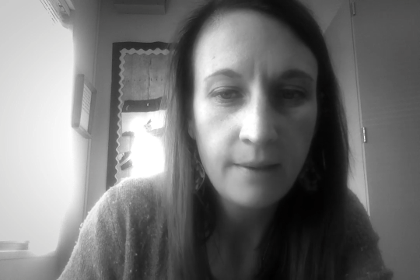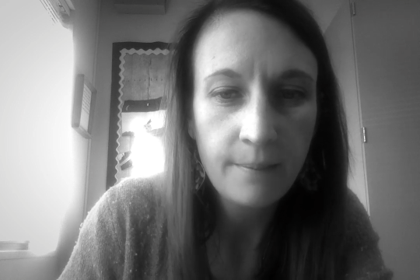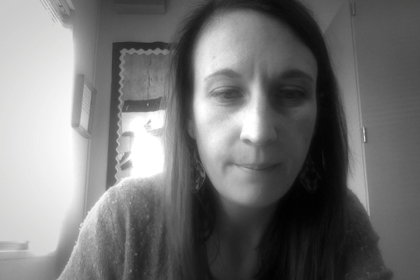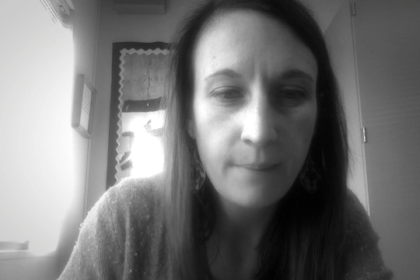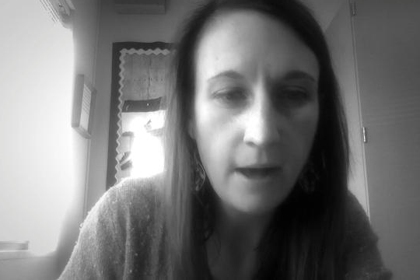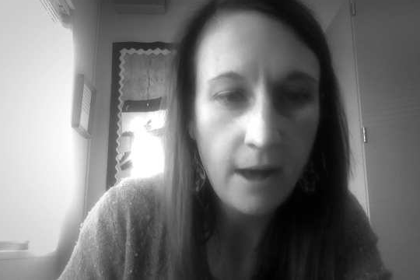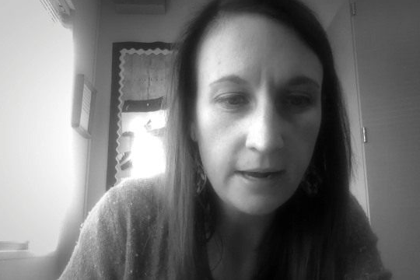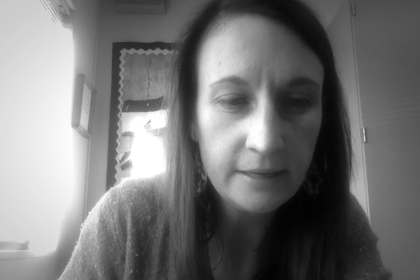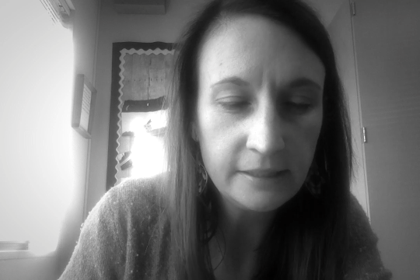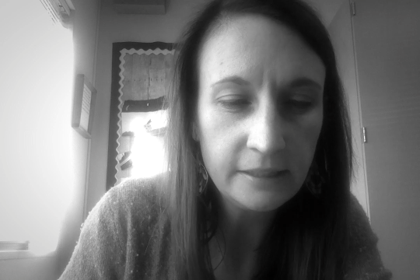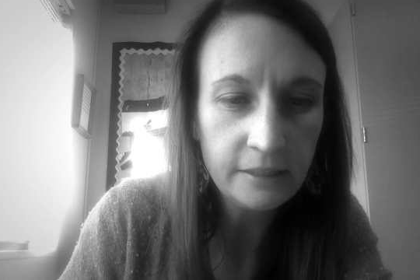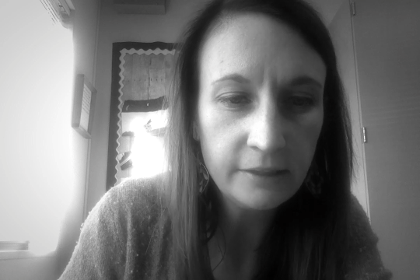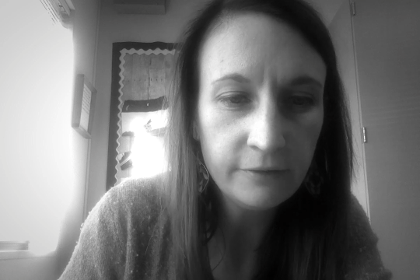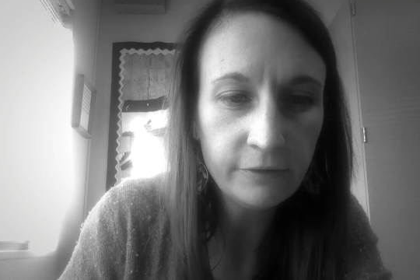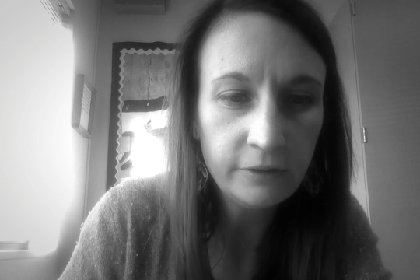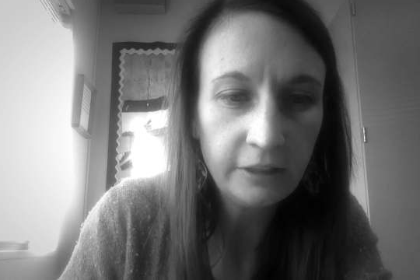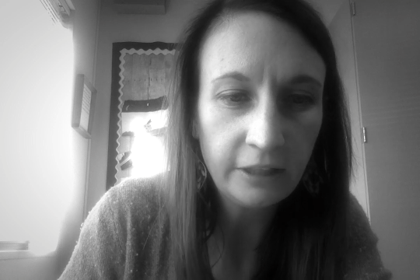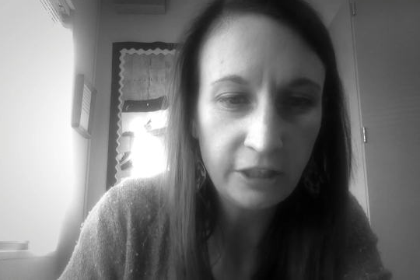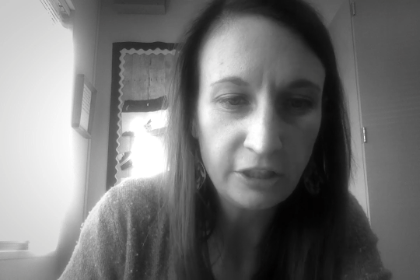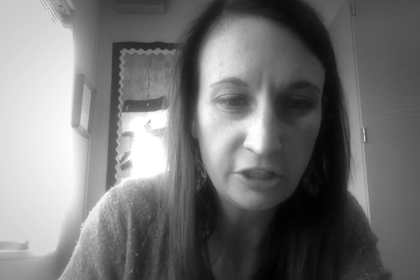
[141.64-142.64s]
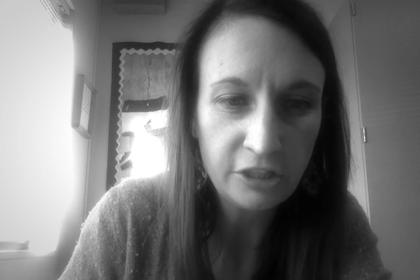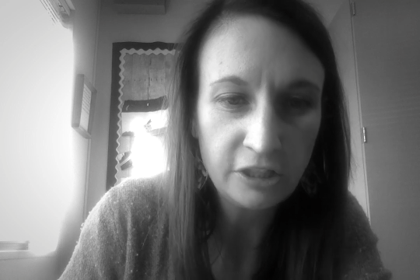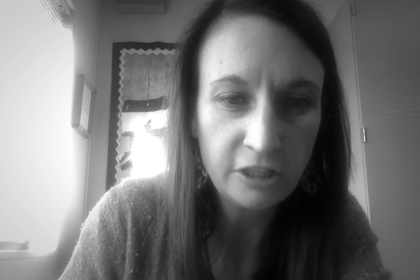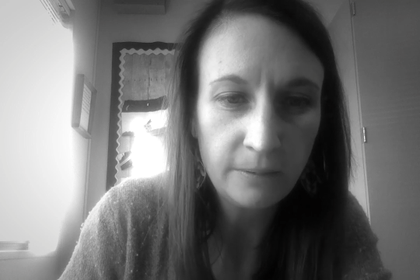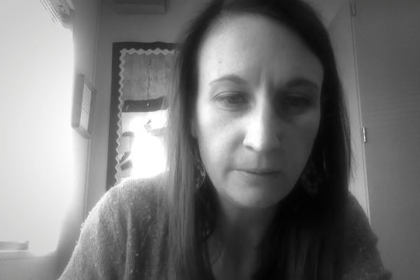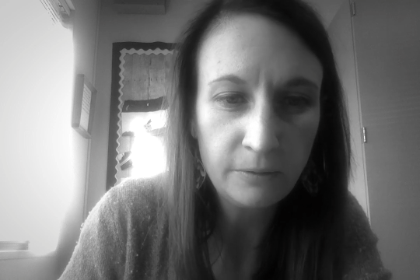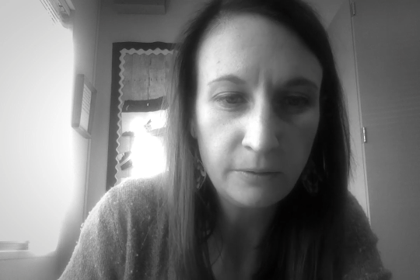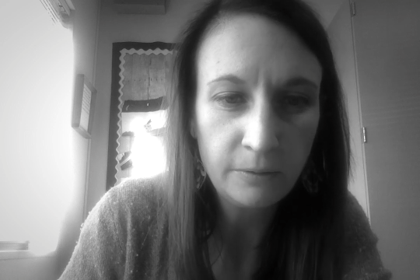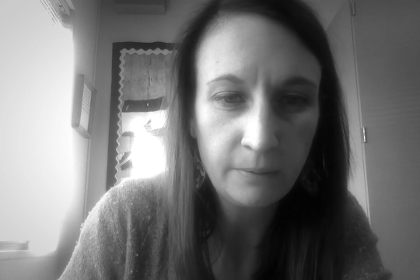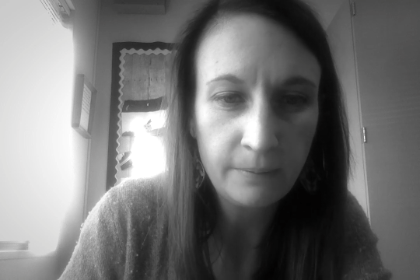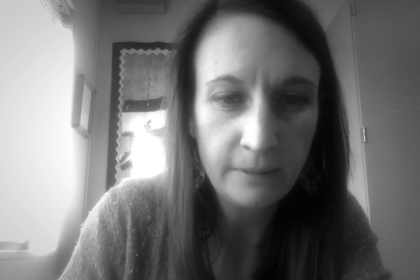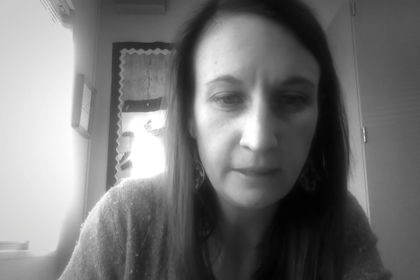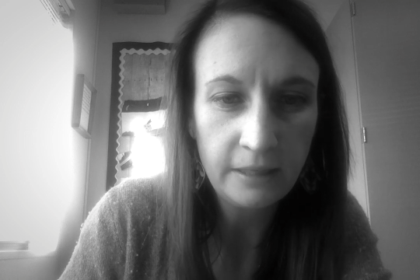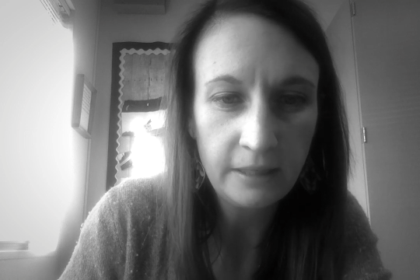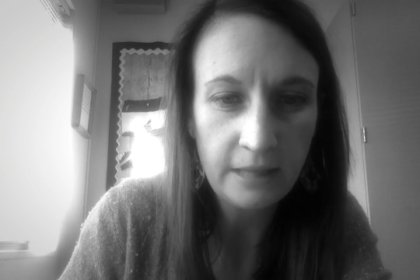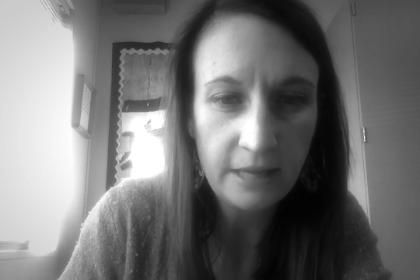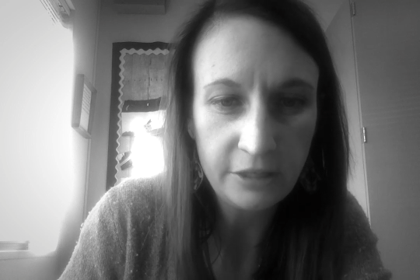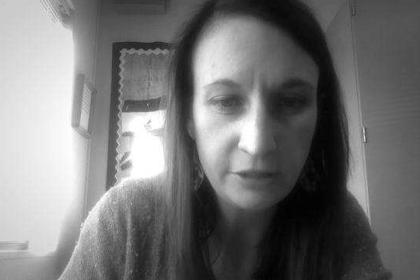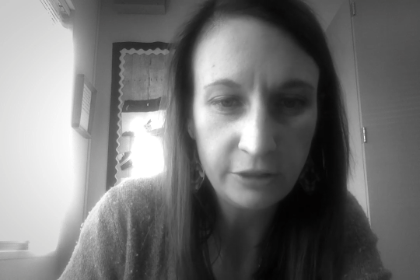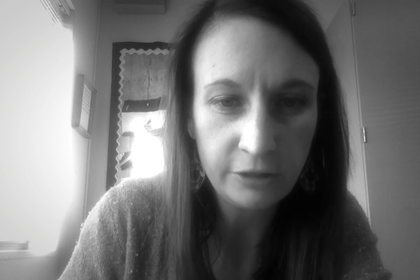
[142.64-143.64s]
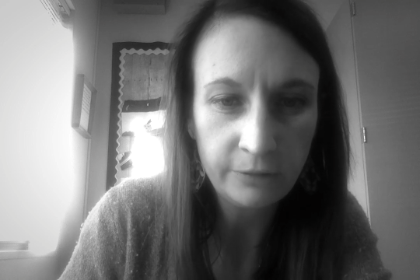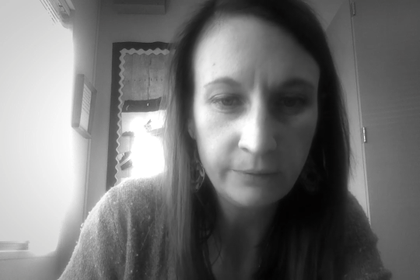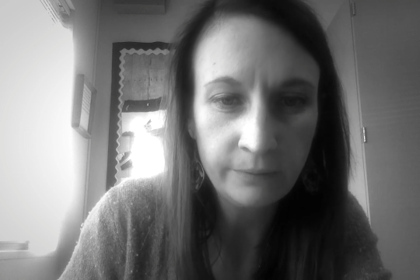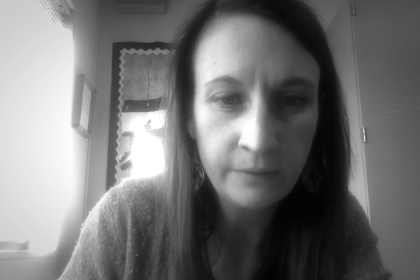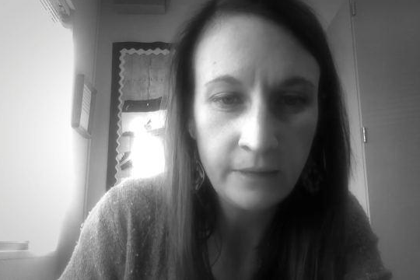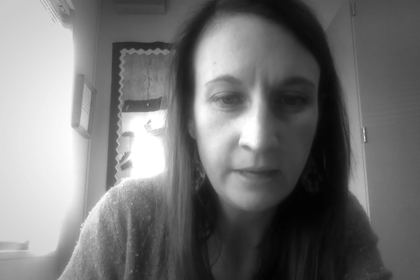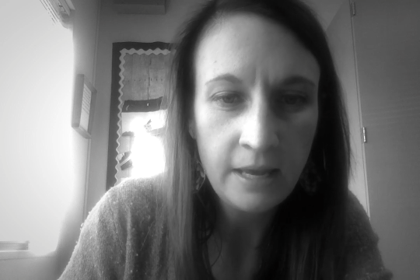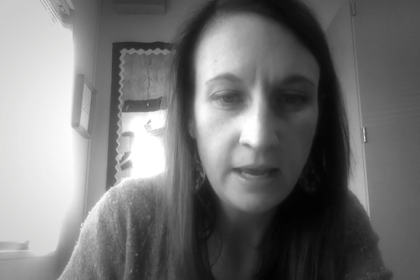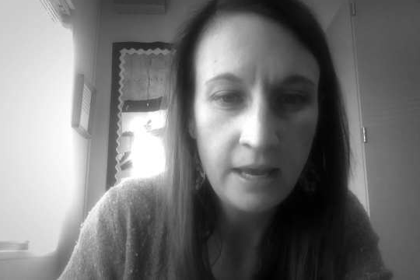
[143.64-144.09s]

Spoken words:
positive relationships with my classroom